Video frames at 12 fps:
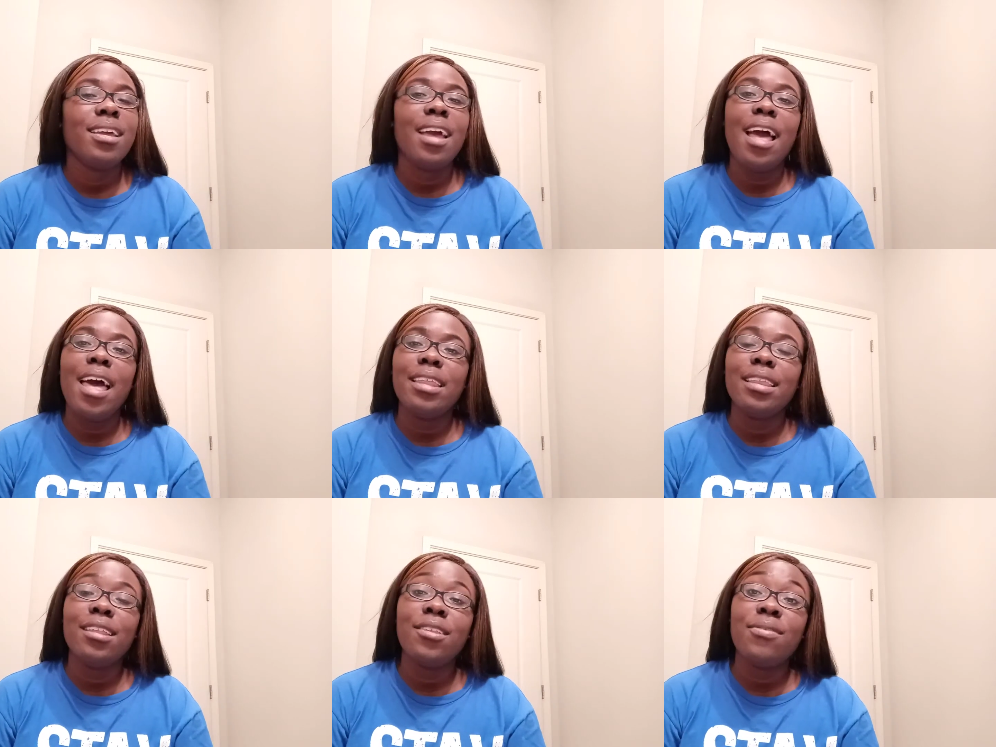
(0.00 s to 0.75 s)

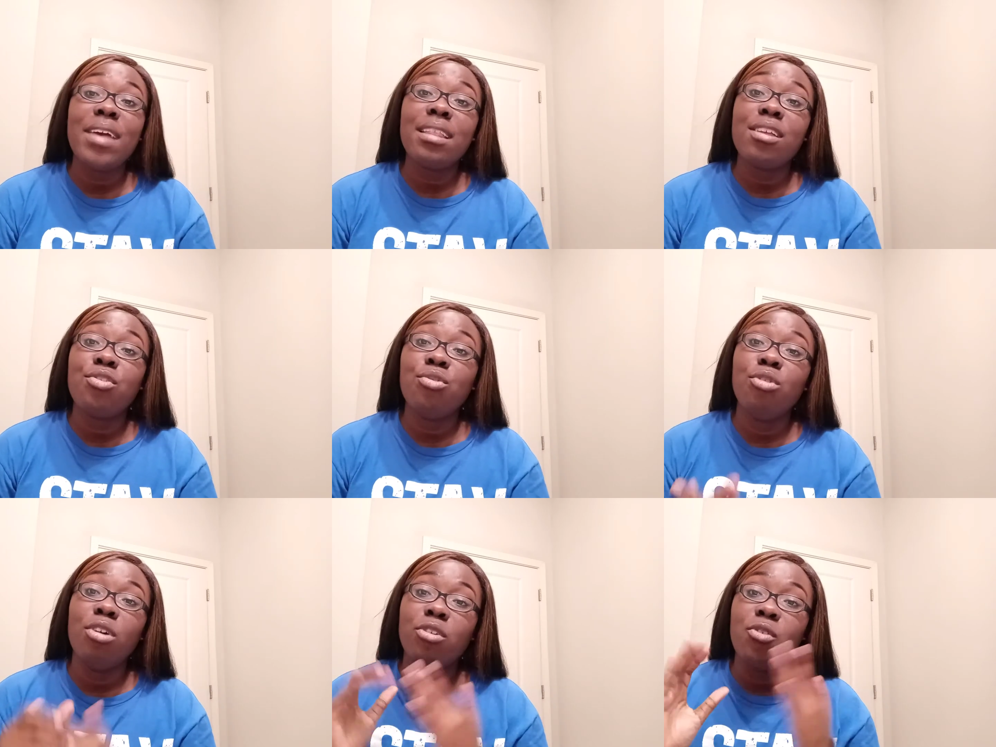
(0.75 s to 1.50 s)
god, like the fact that
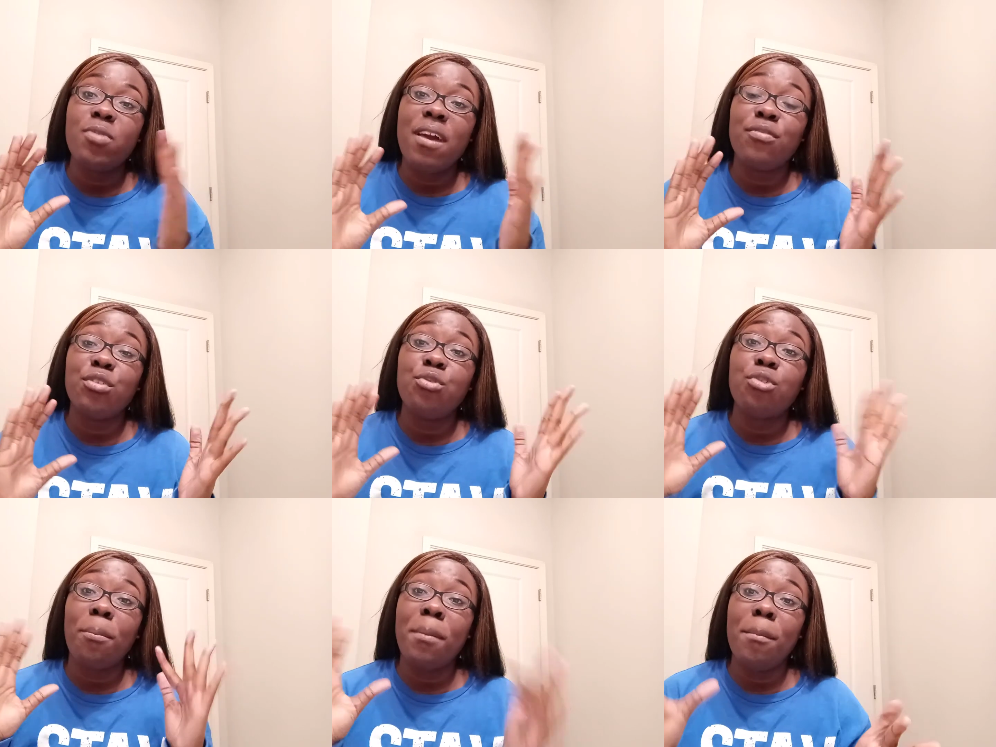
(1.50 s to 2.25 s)
two girl groups have to
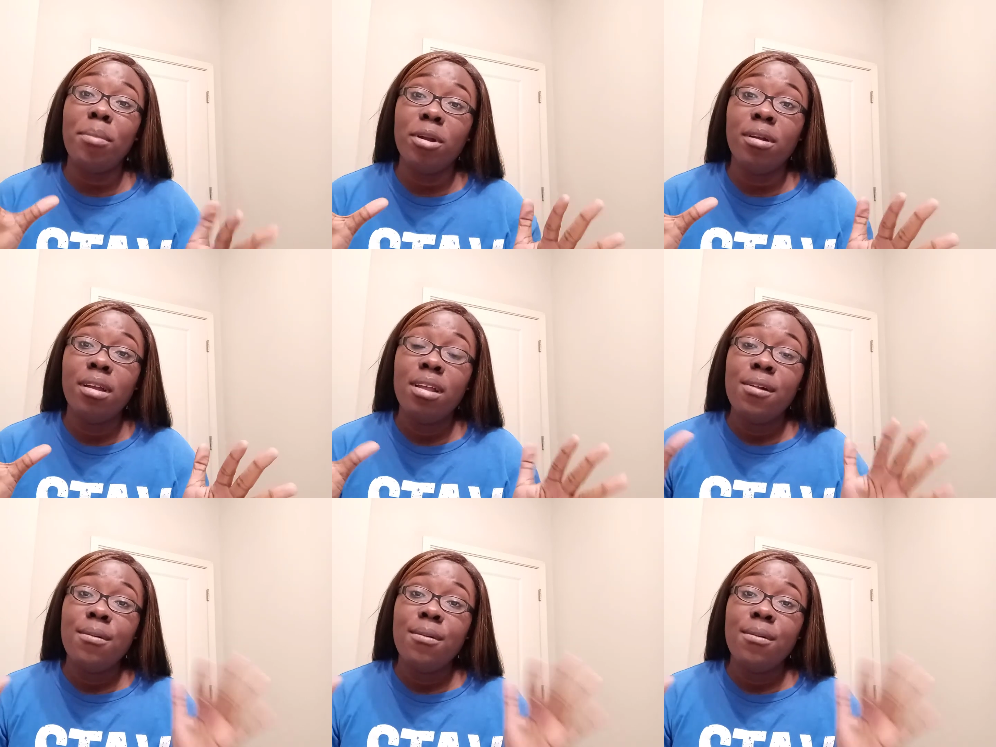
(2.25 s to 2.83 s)
lose a member